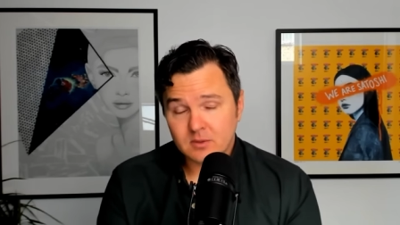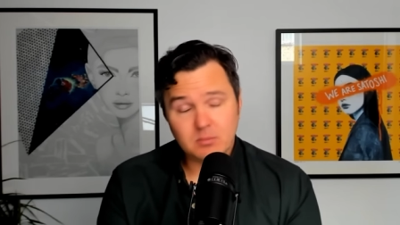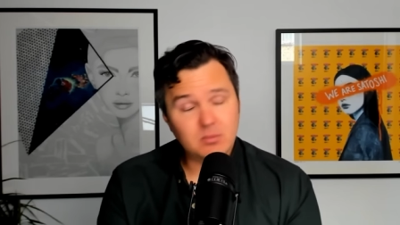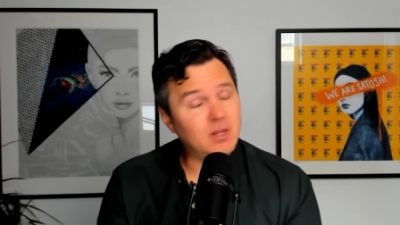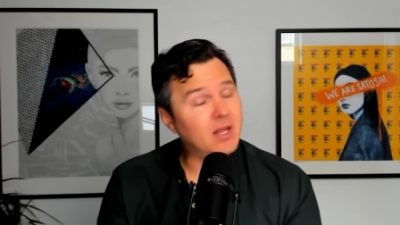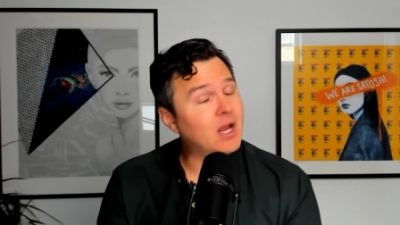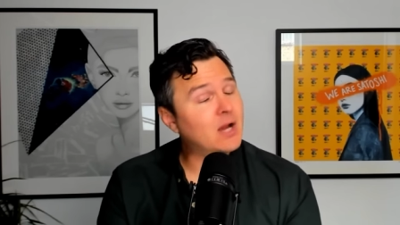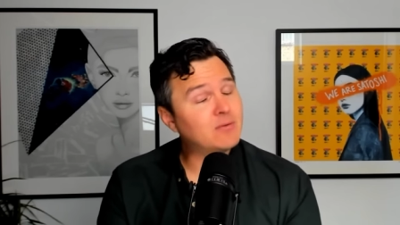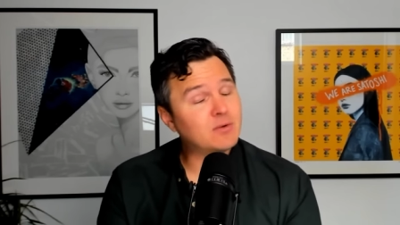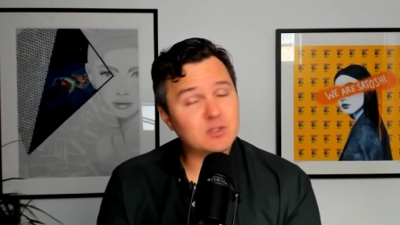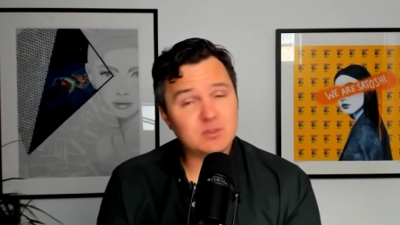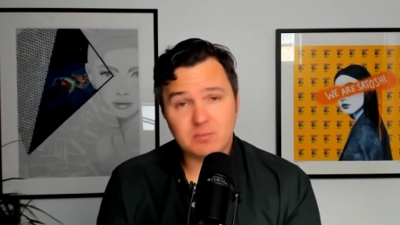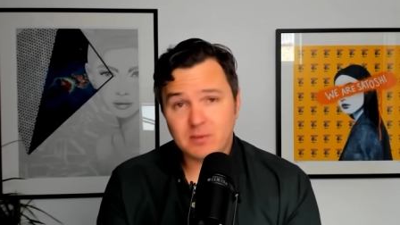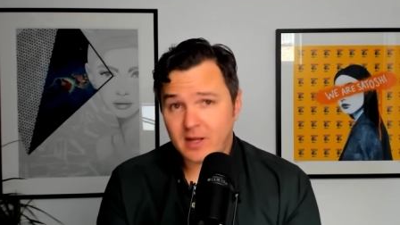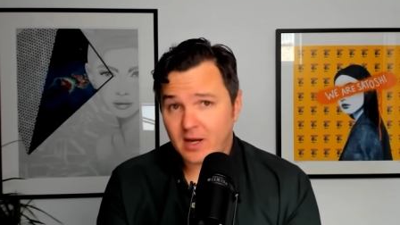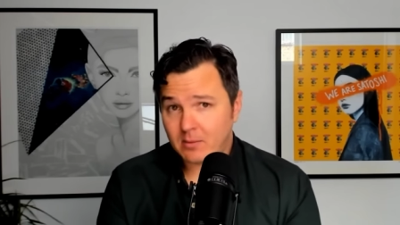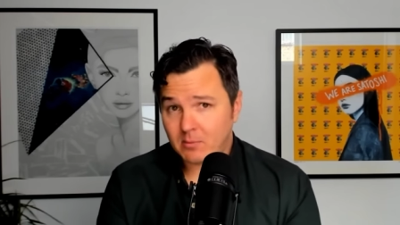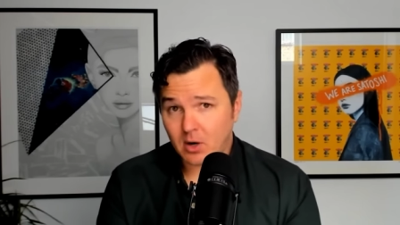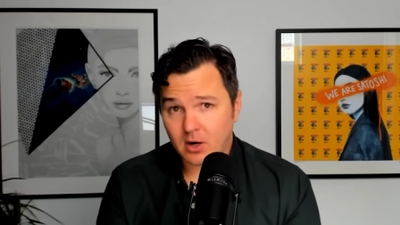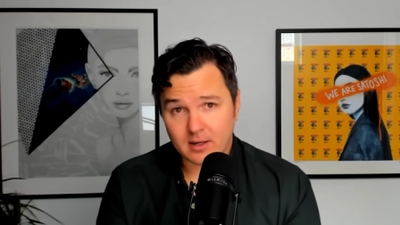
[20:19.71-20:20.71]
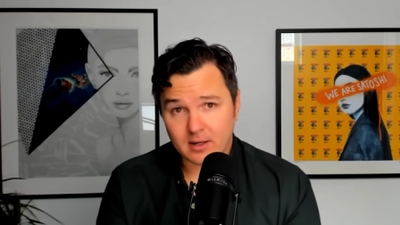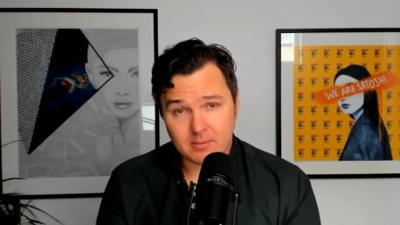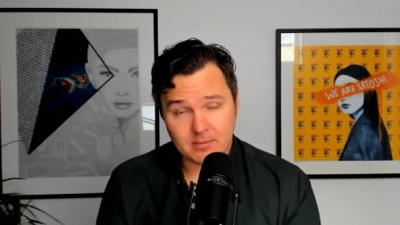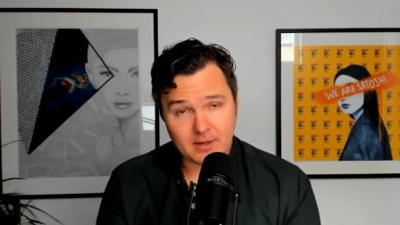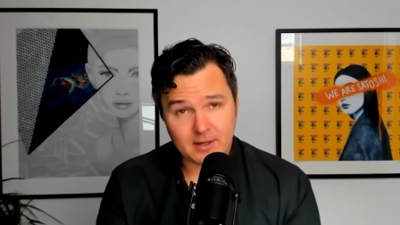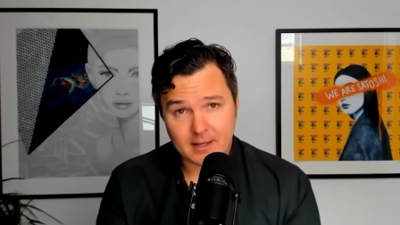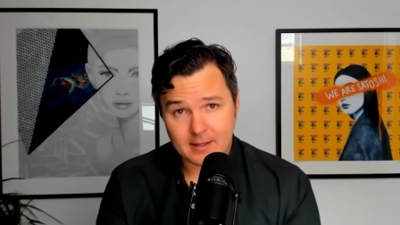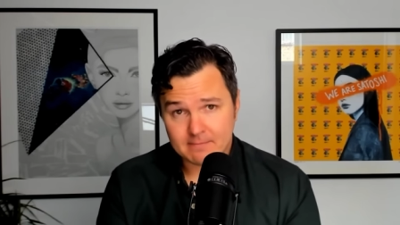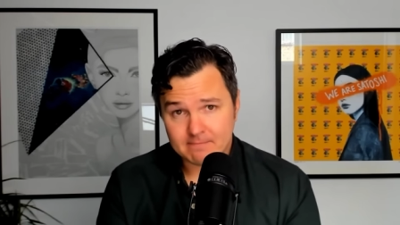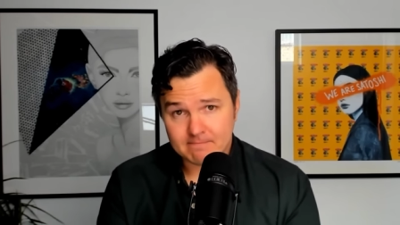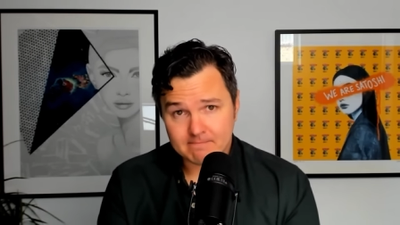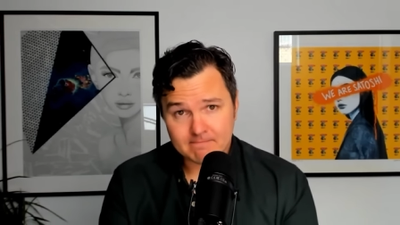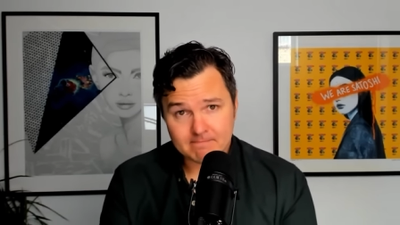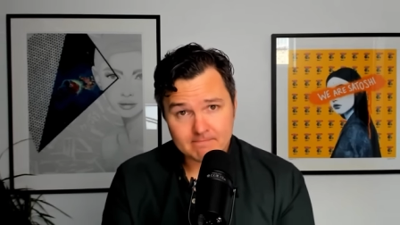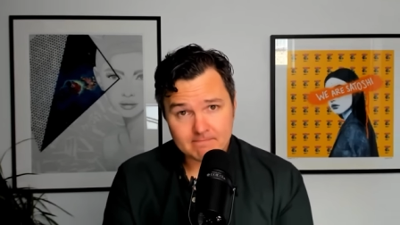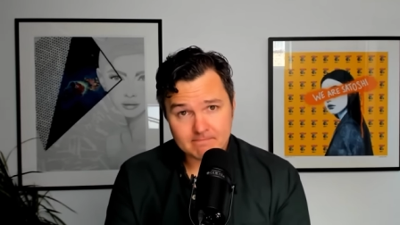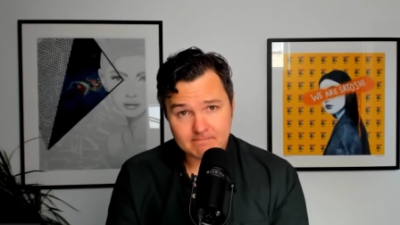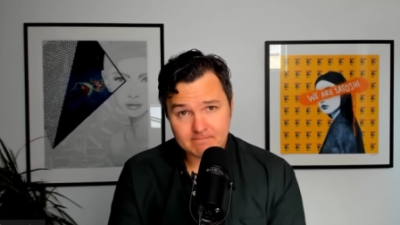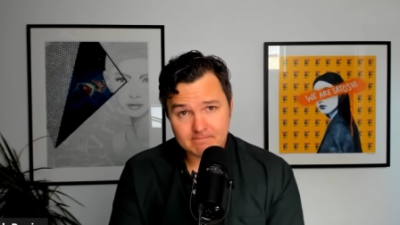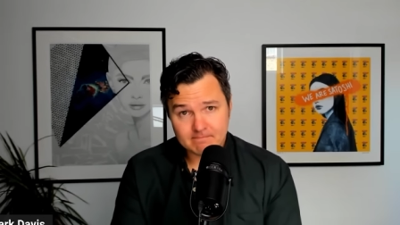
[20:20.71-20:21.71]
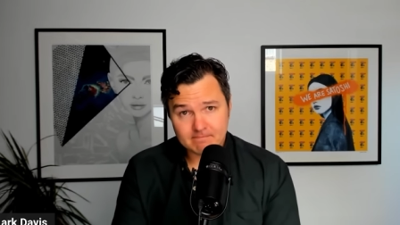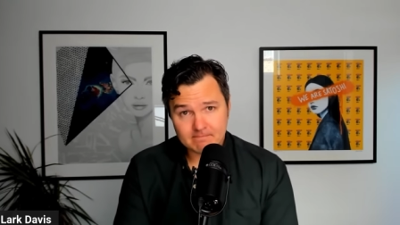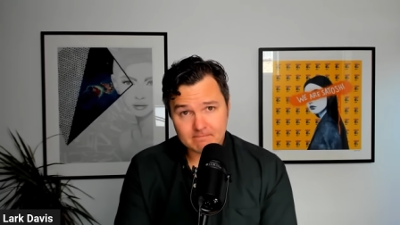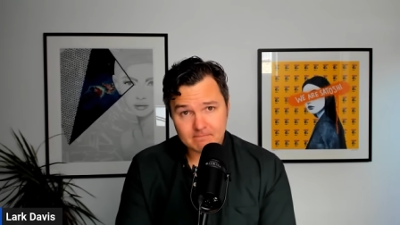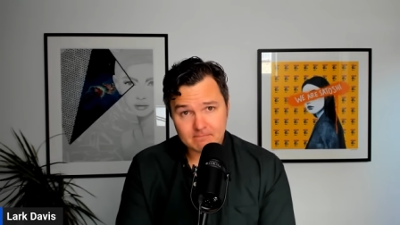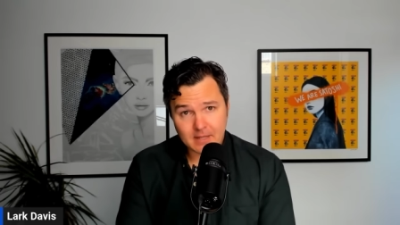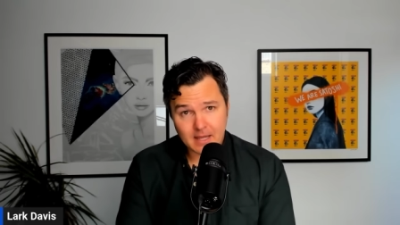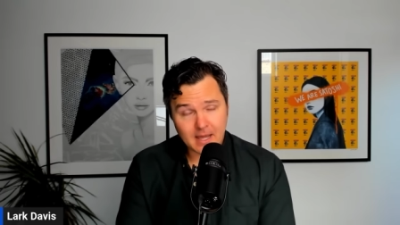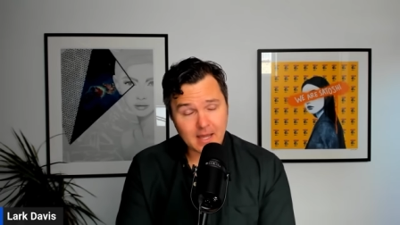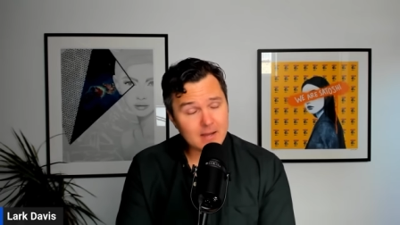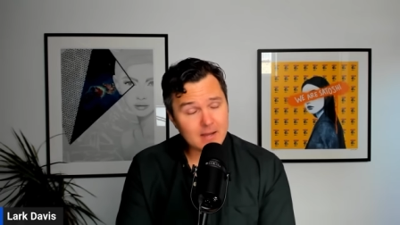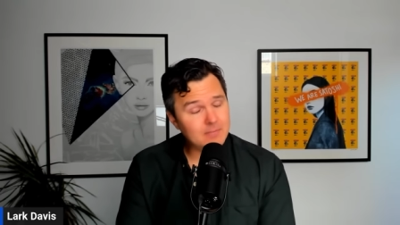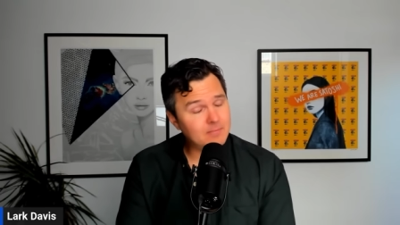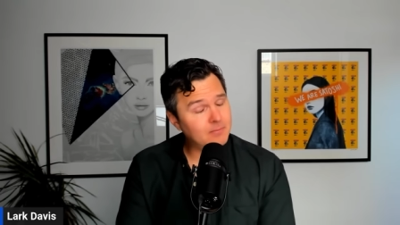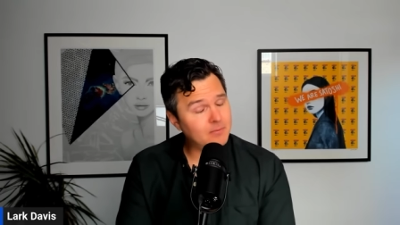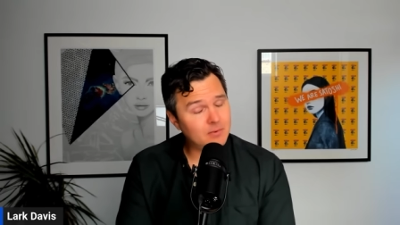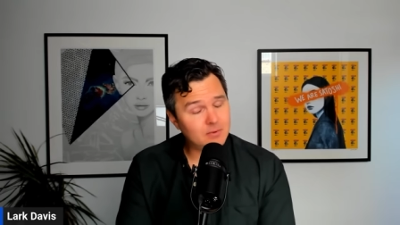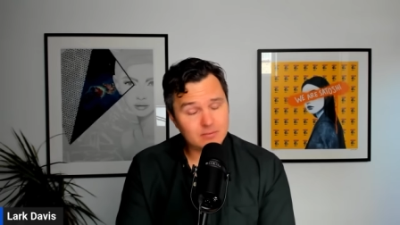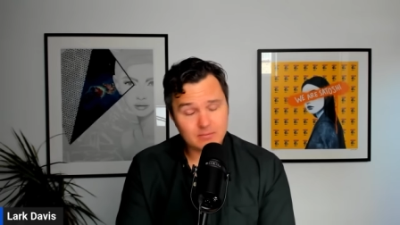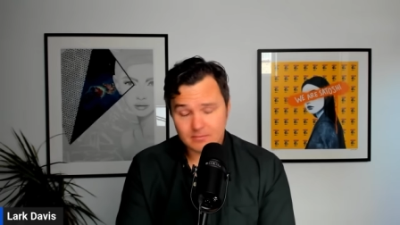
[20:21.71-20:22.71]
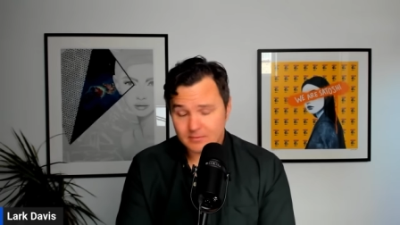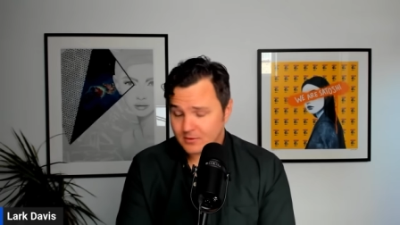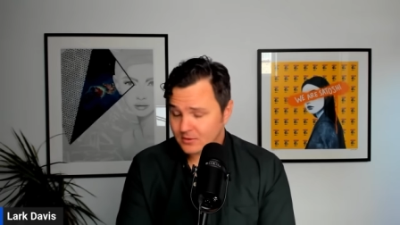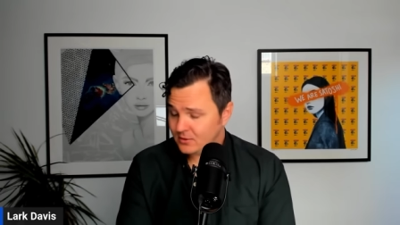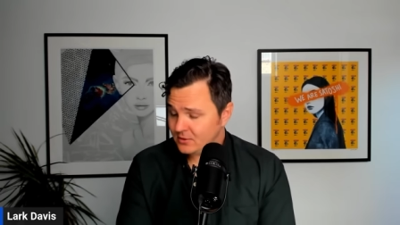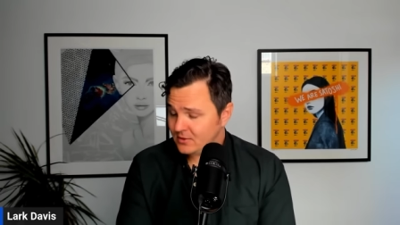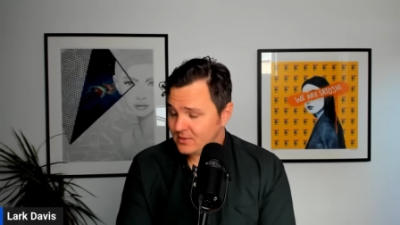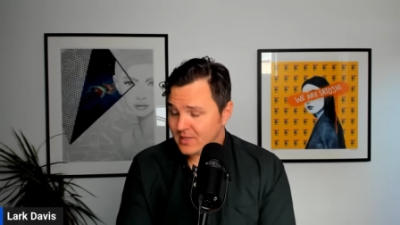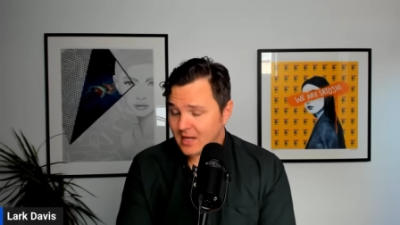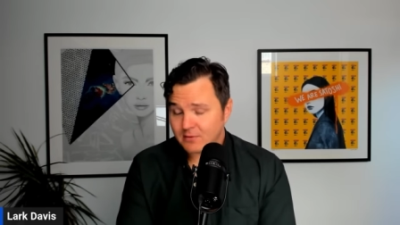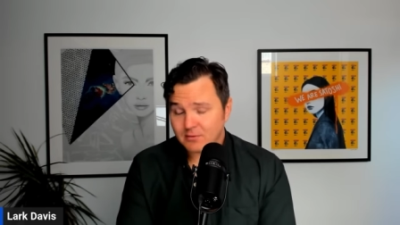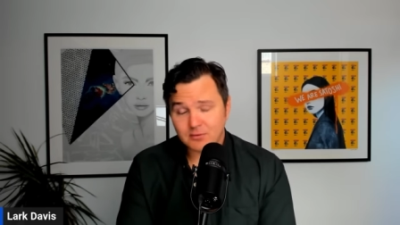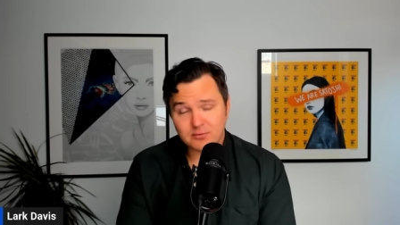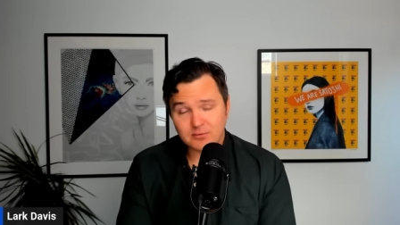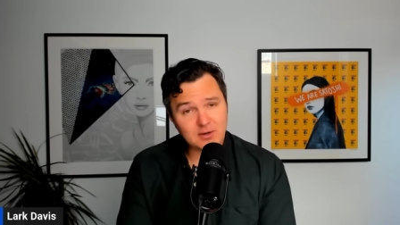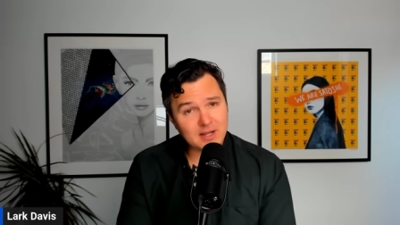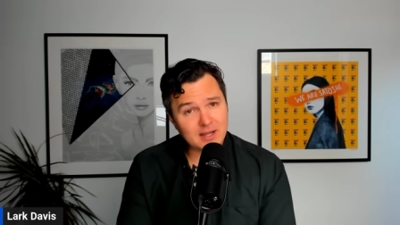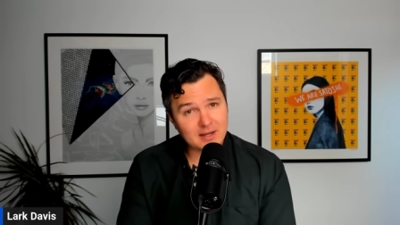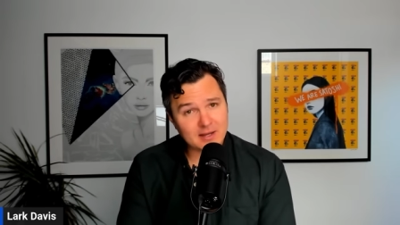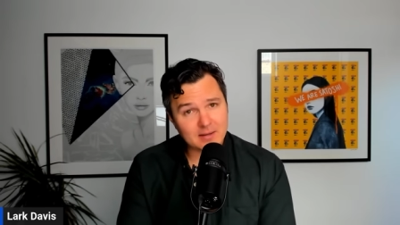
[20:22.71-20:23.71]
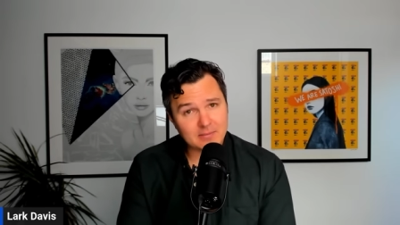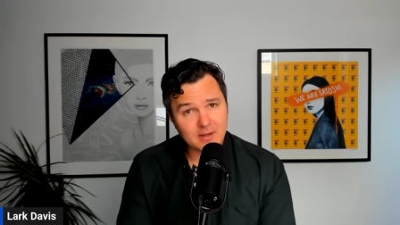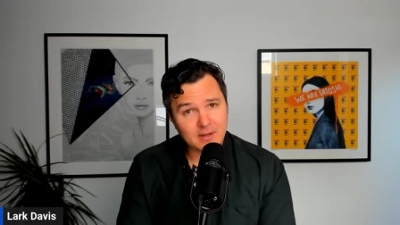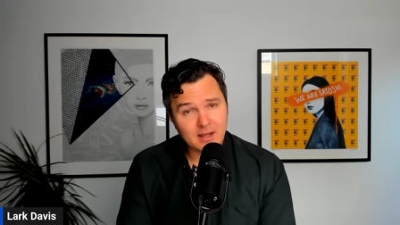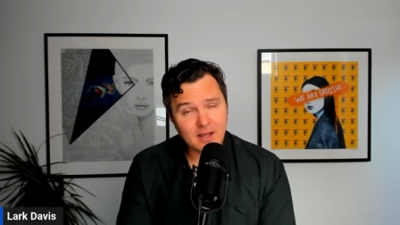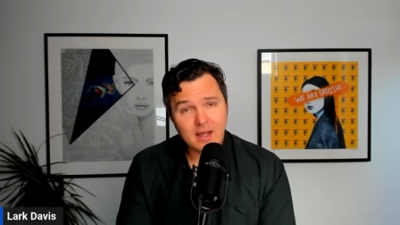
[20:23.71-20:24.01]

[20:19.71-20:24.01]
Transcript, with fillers: Player versus player market, buddy. Okay? Never forget it.